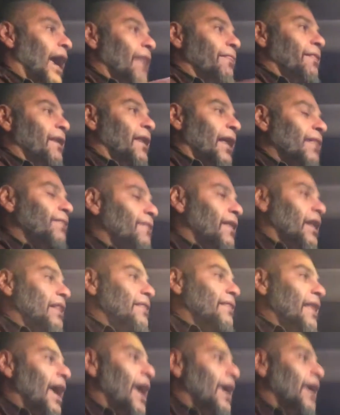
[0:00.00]
And then end of the
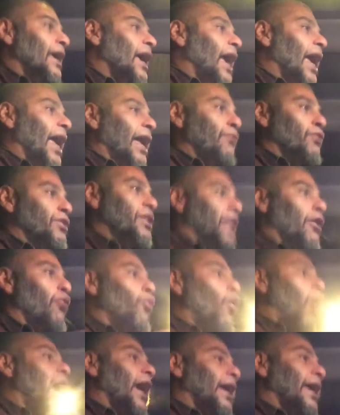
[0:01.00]
day, when they
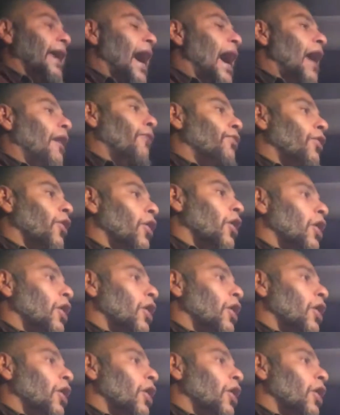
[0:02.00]
walk out,